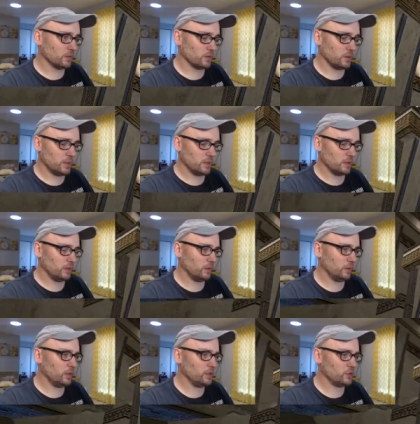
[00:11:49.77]
Let me... I
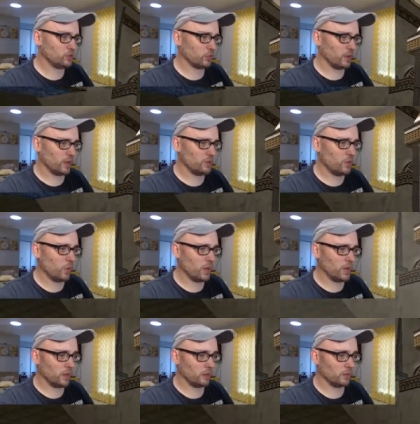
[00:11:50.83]
want to destroy... I don't know
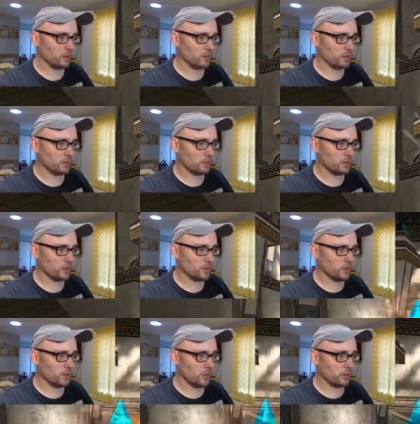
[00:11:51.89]
why.
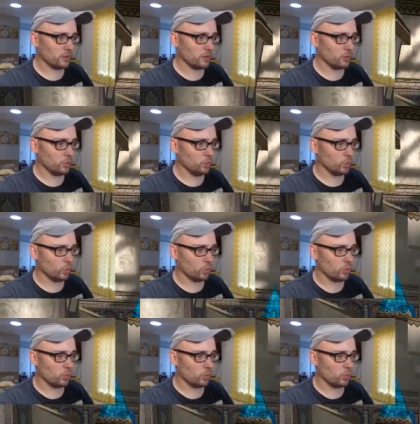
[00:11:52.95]
No. Oh, ooh.